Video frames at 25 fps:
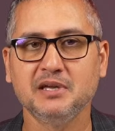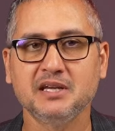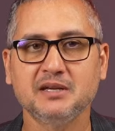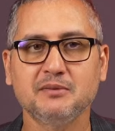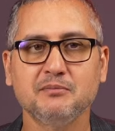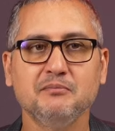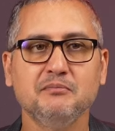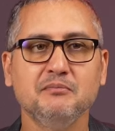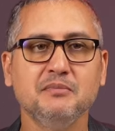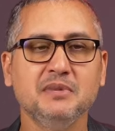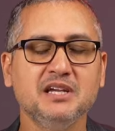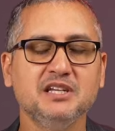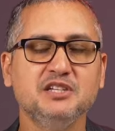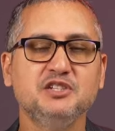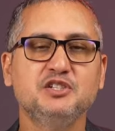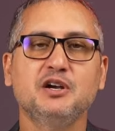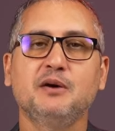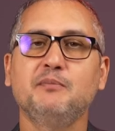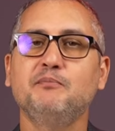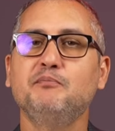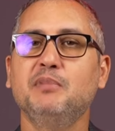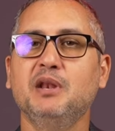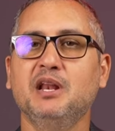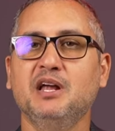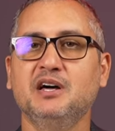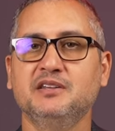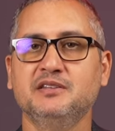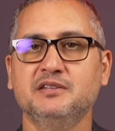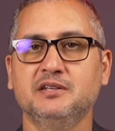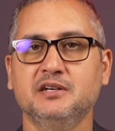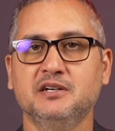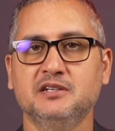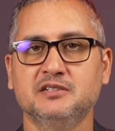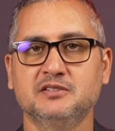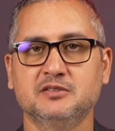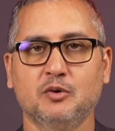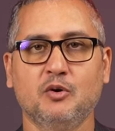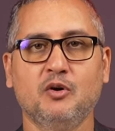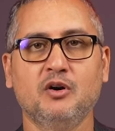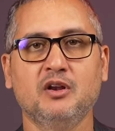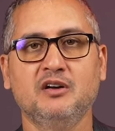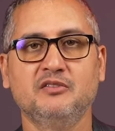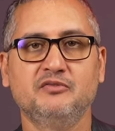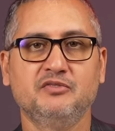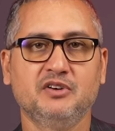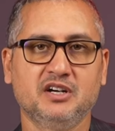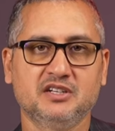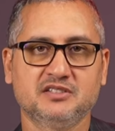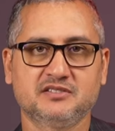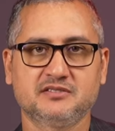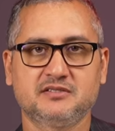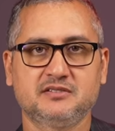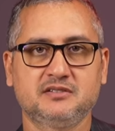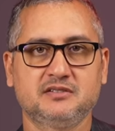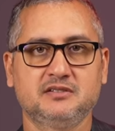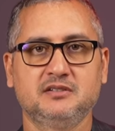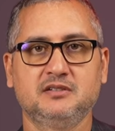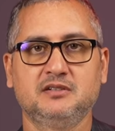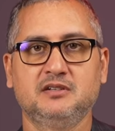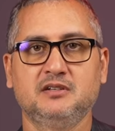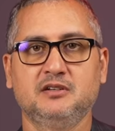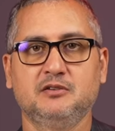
make major blunders, all of us.